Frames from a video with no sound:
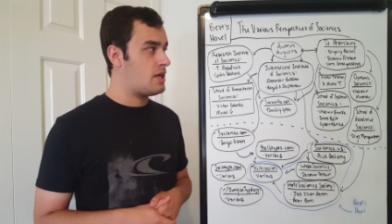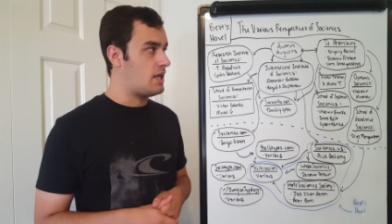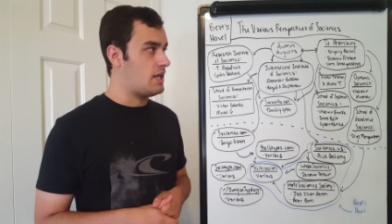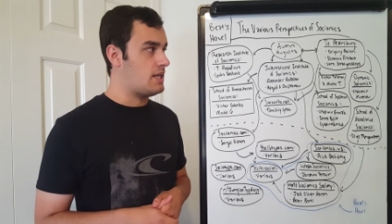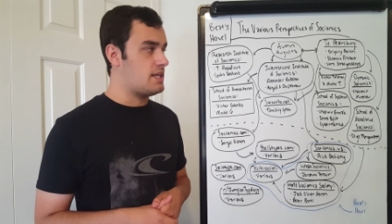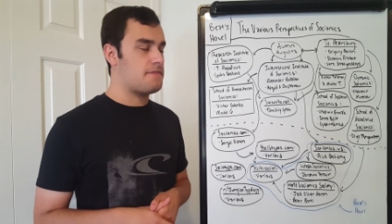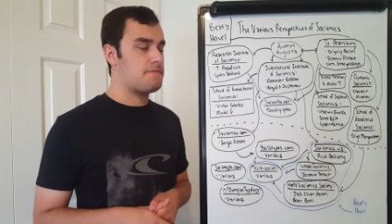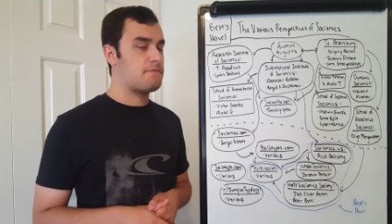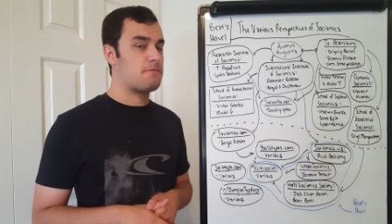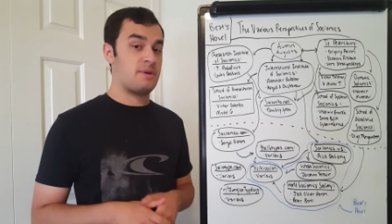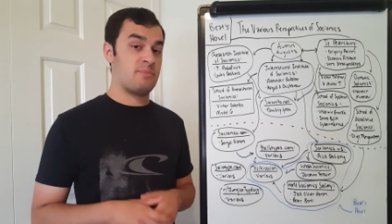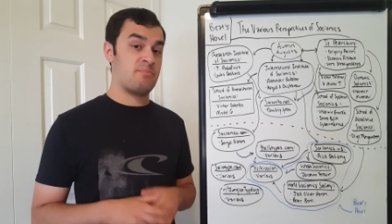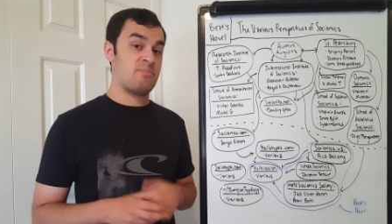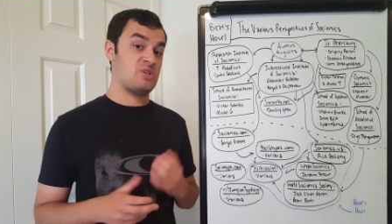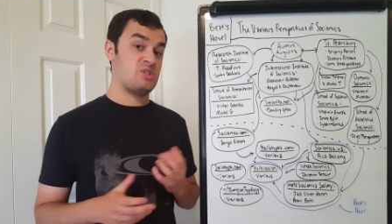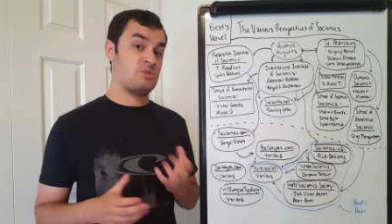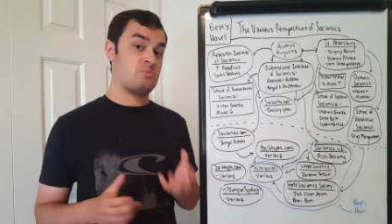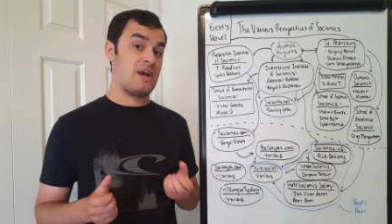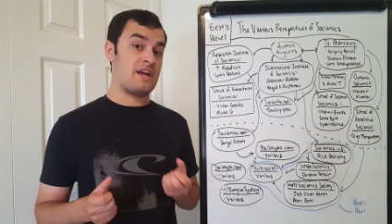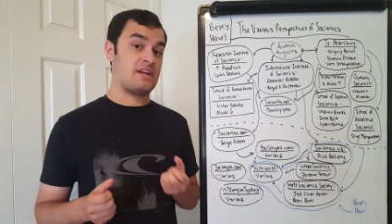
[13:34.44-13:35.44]
differing
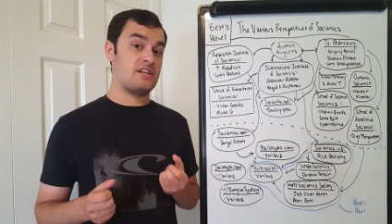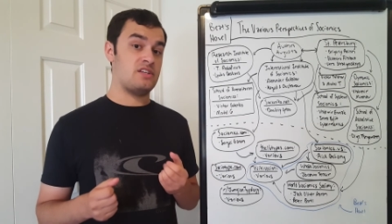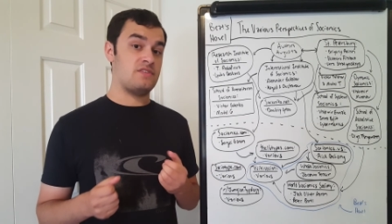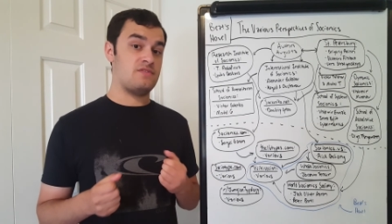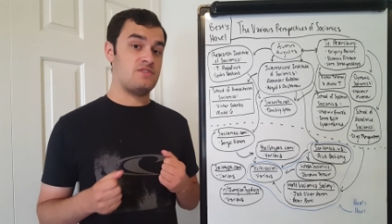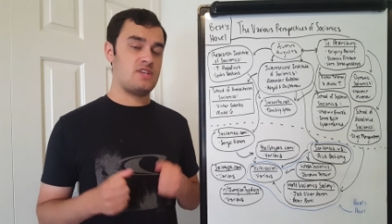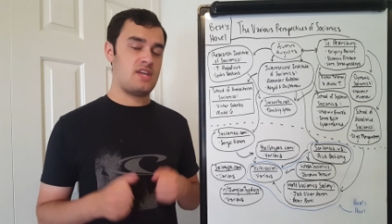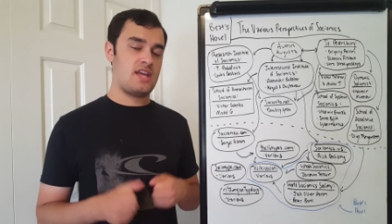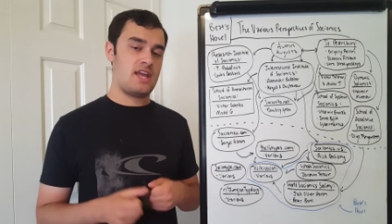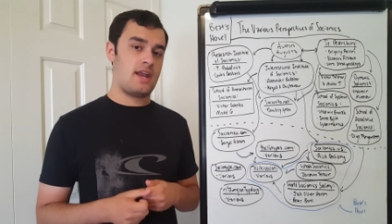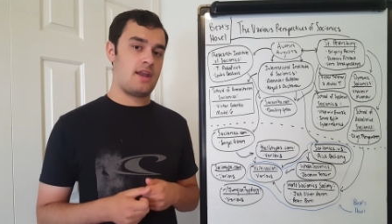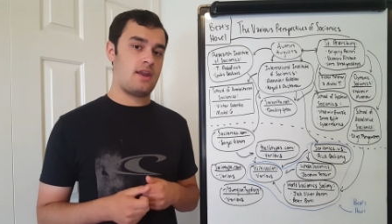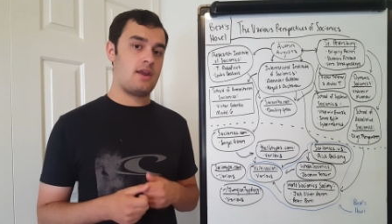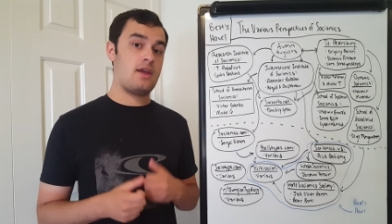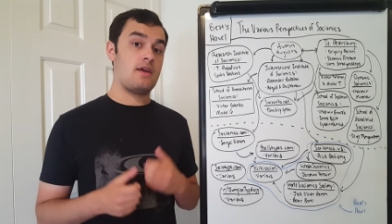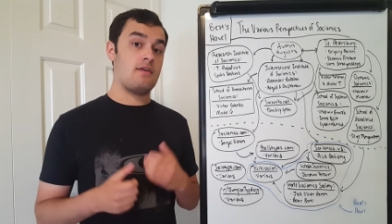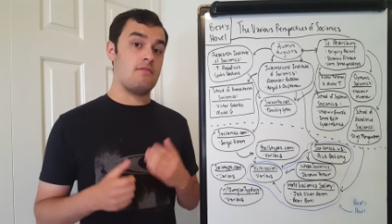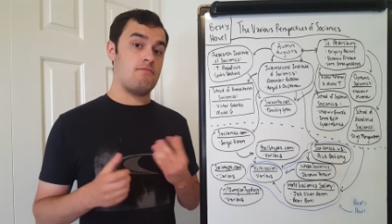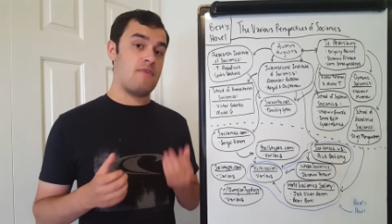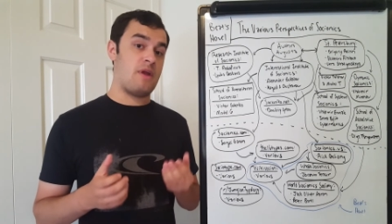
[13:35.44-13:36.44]
perspectives and
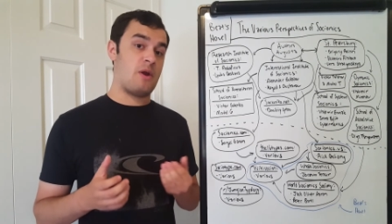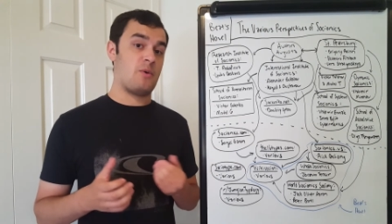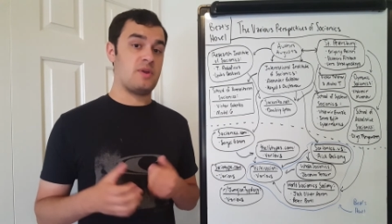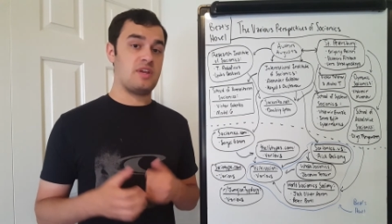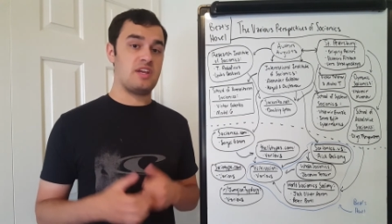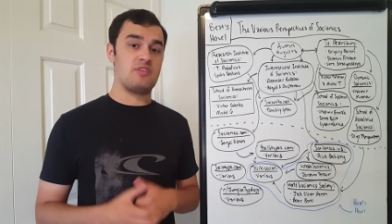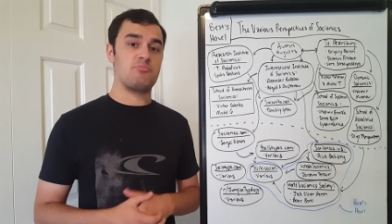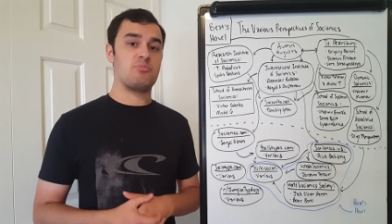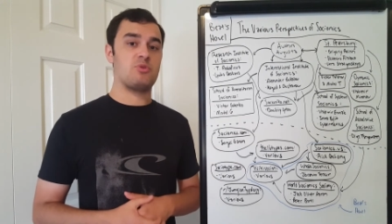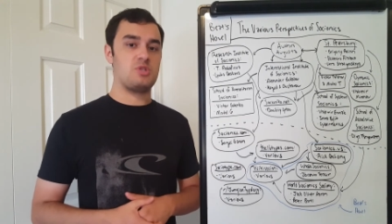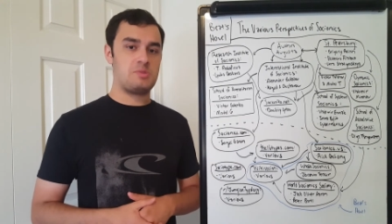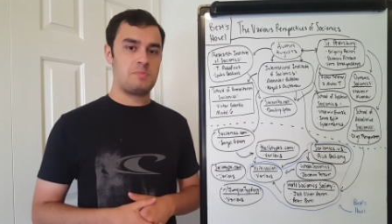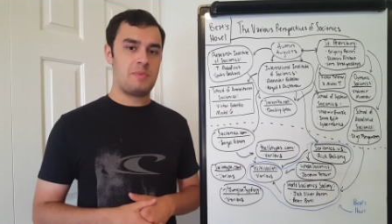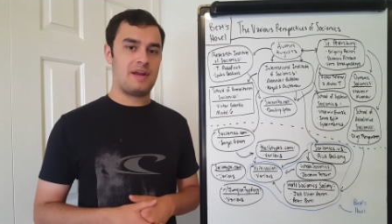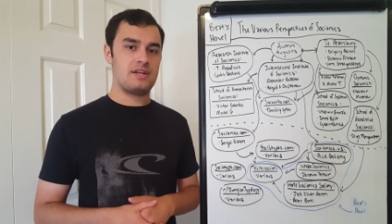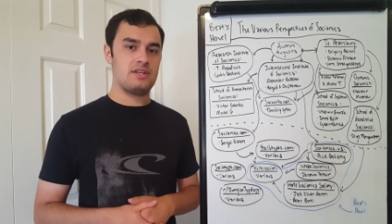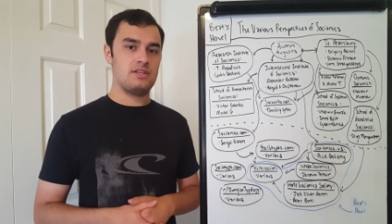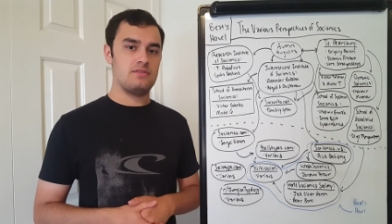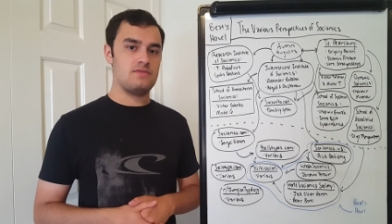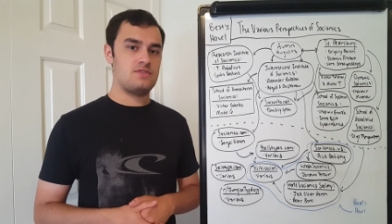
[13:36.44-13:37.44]
varying
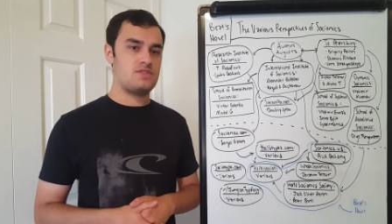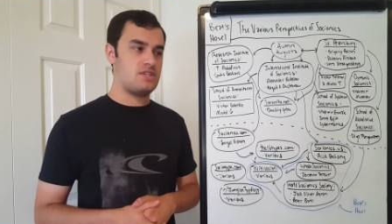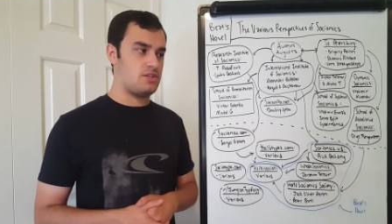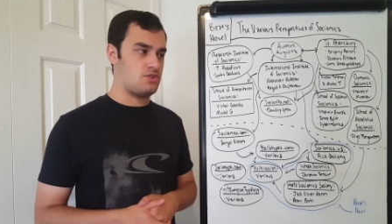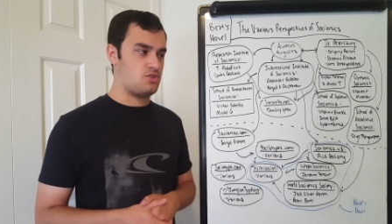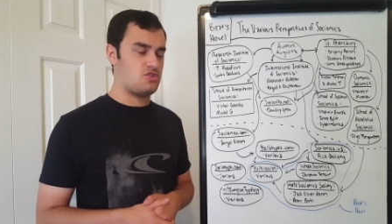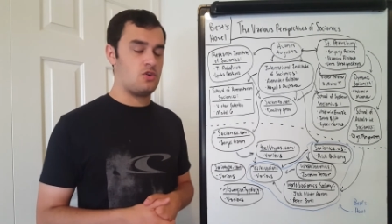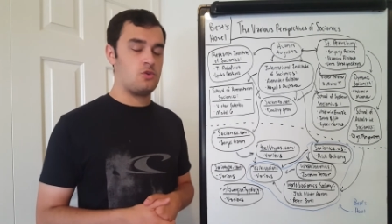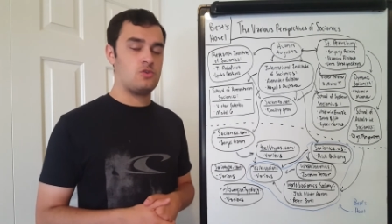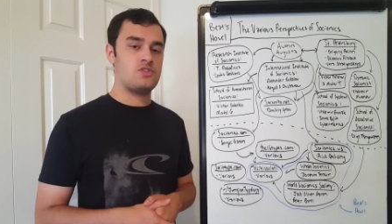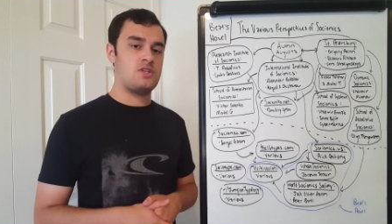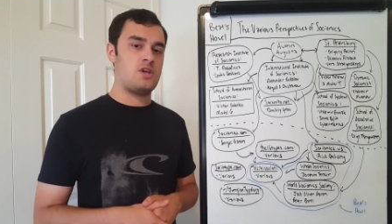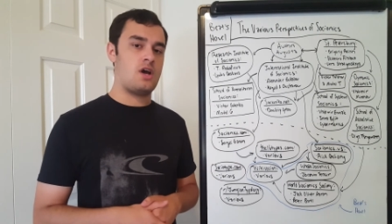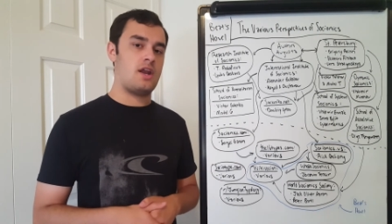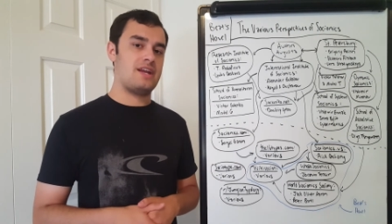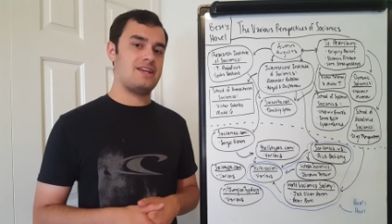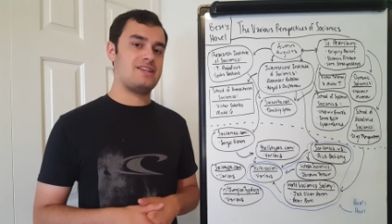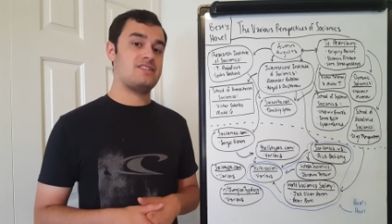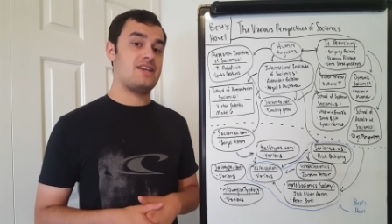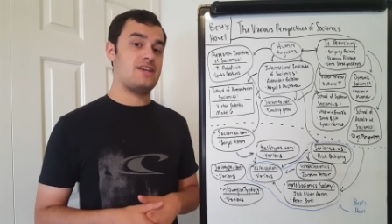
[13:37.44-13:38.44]
perspectives in
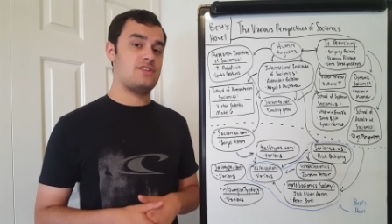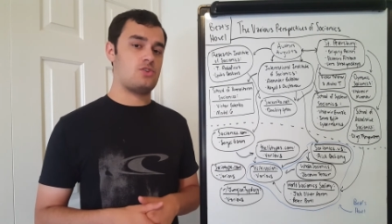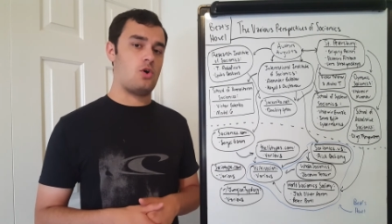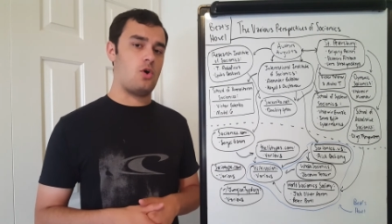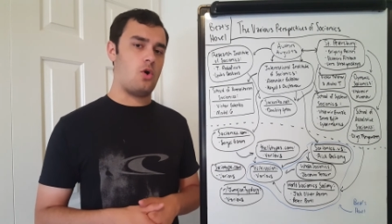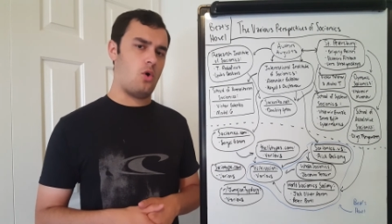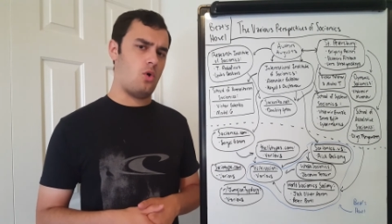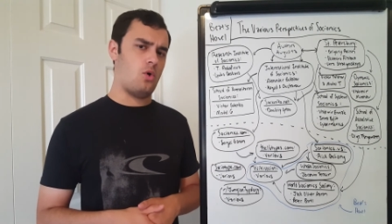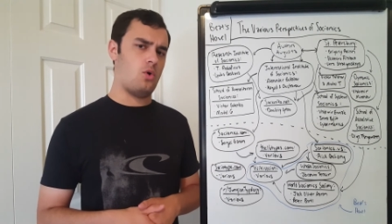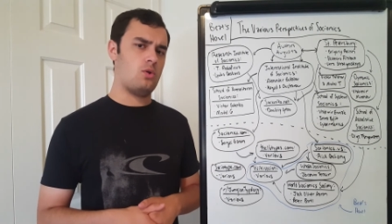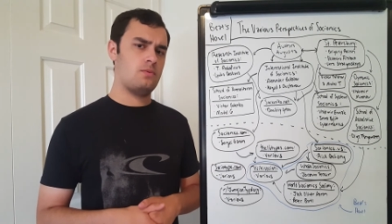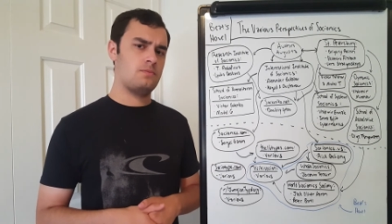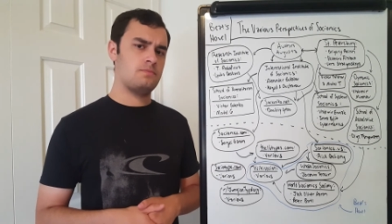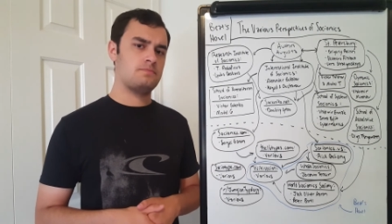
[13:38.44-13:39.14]
socionics as a whole.